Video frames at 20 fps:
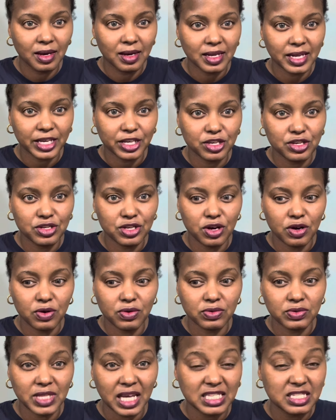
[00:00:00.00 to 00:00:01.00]
Like, you
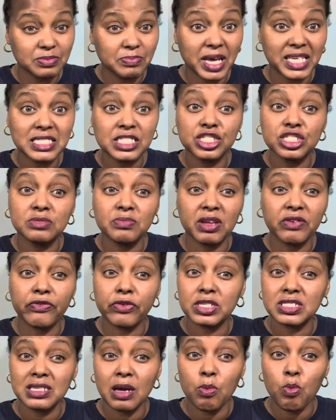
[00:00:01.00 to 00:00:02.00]
know, that message is meant
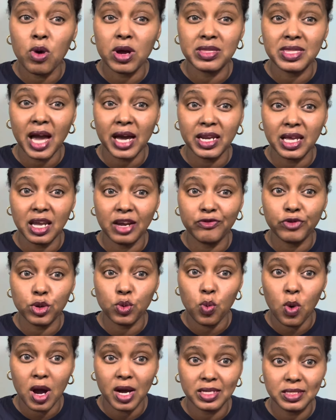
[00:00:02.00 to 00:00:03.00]
for someone, not
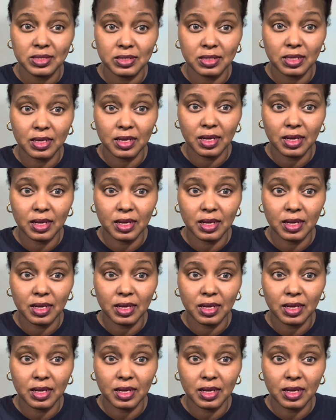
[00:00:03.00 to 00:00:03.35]
everyone.